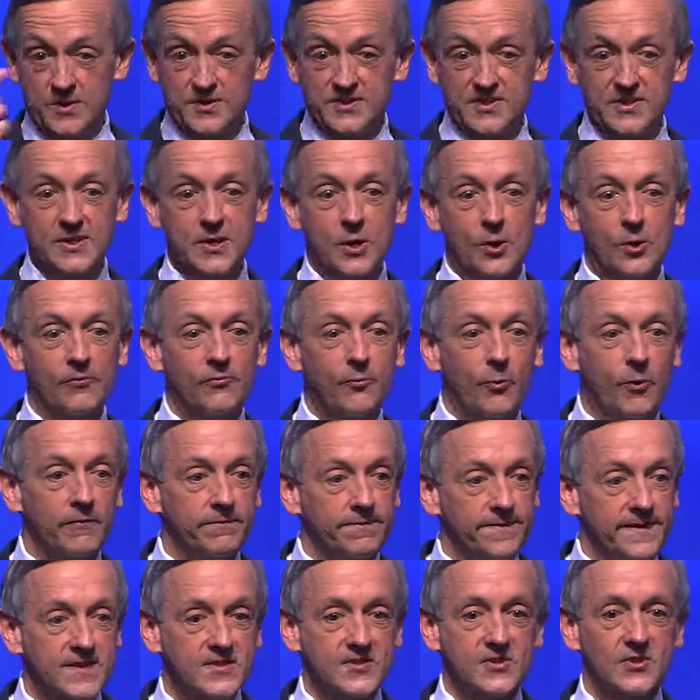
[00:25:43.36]
once a year for
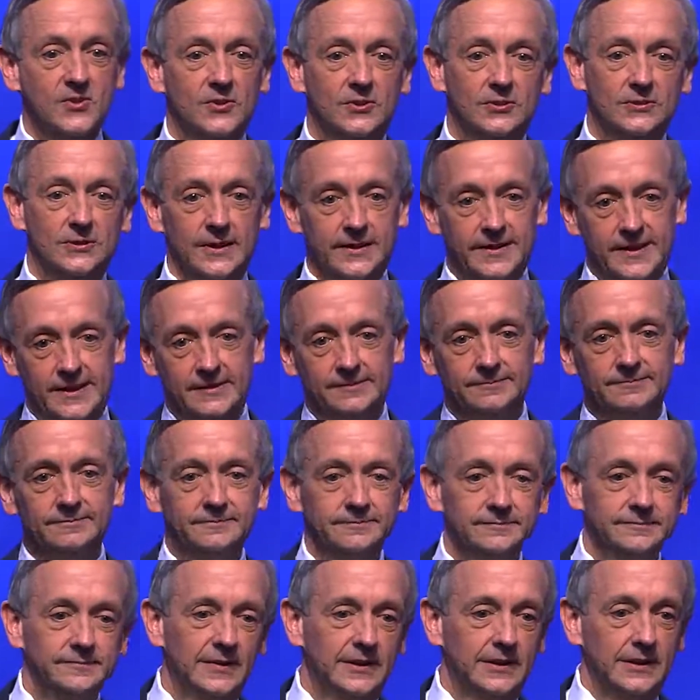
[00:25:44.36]
a physical at a
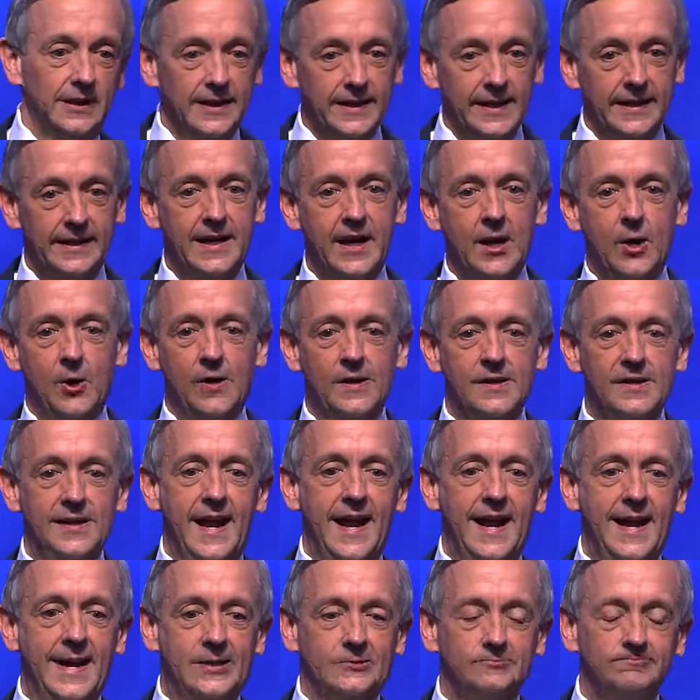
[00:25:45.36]
clinic here in
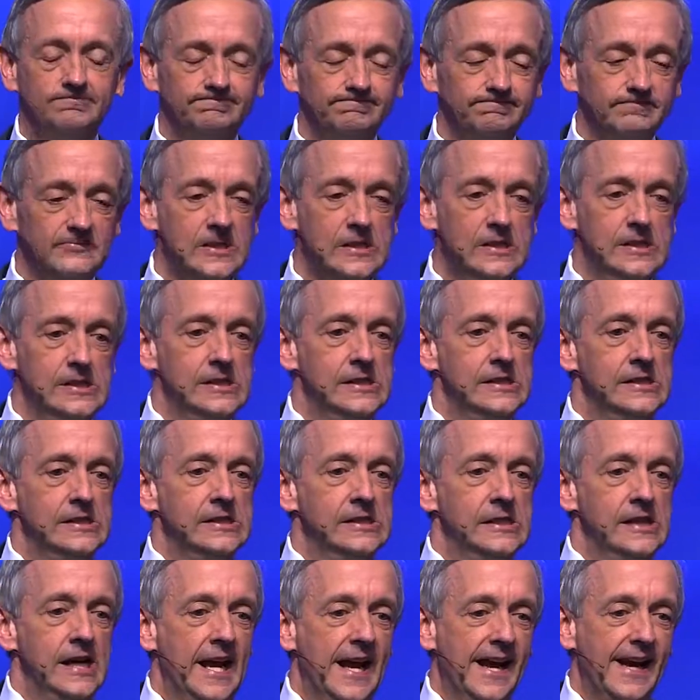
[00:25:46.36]
town.
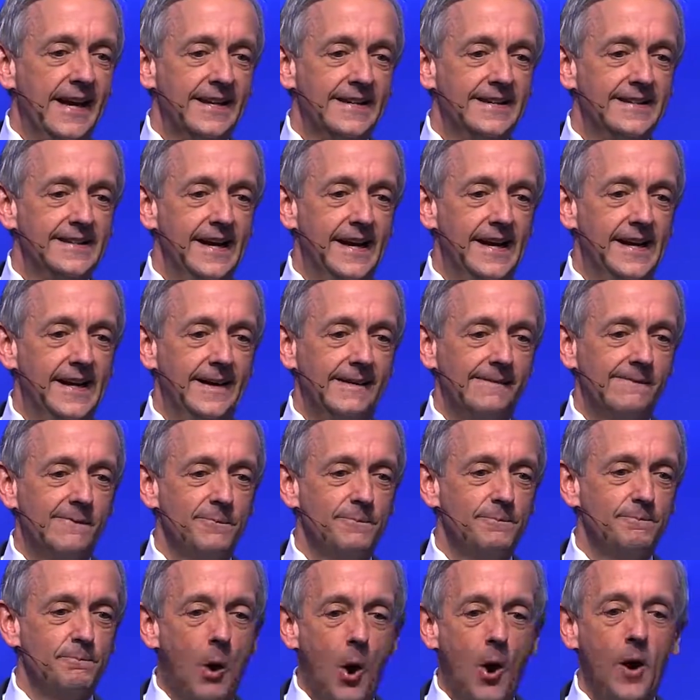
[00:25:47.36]
And
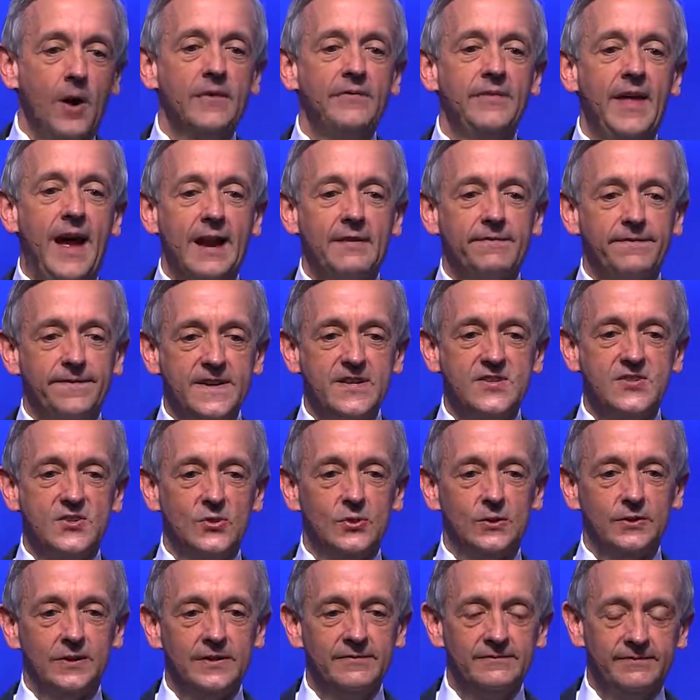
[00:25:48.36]
part of that
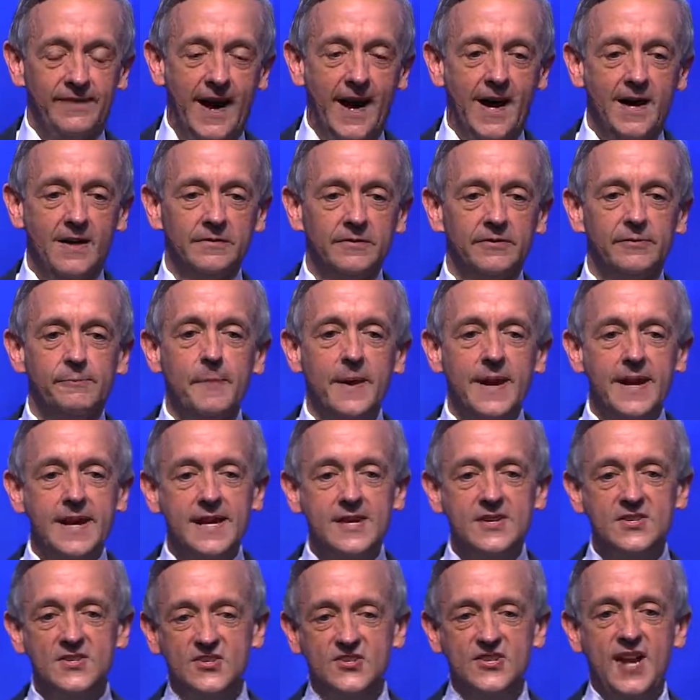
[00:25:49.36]
physical involved
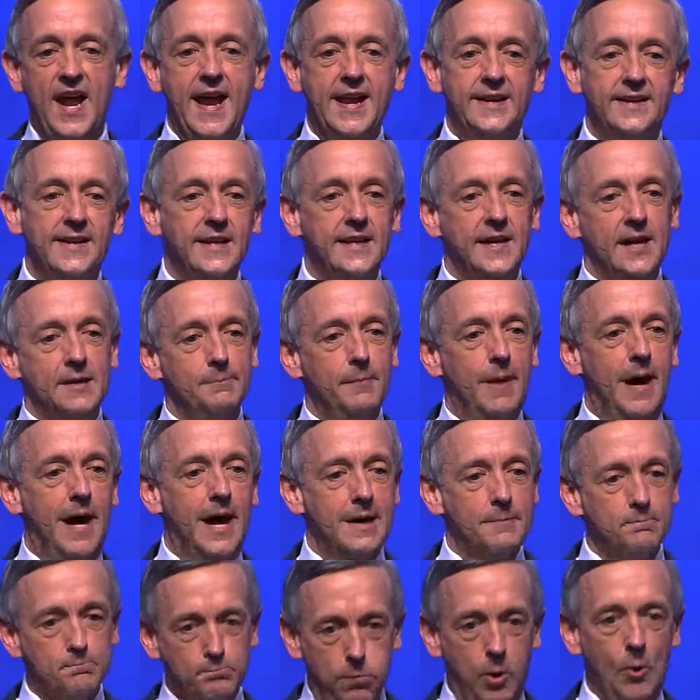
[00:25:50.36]
me standing in
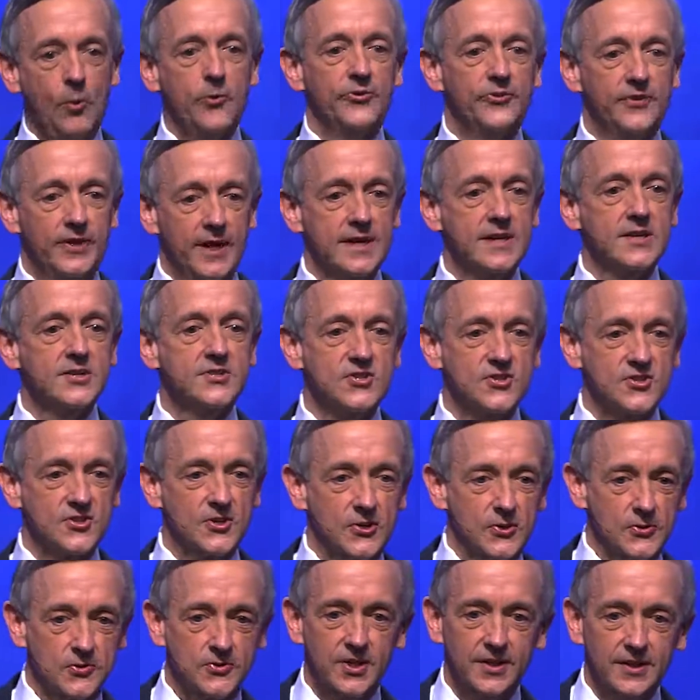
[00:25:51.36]
my birthday
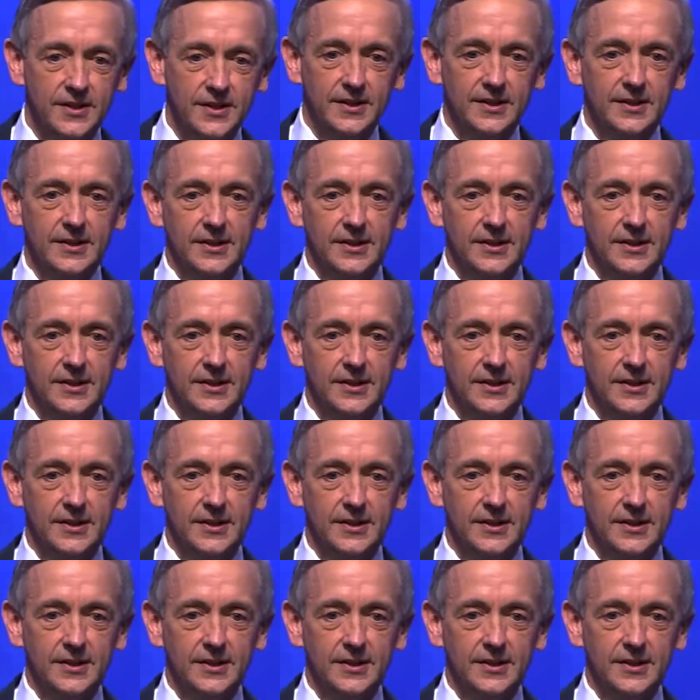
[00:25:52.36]
suit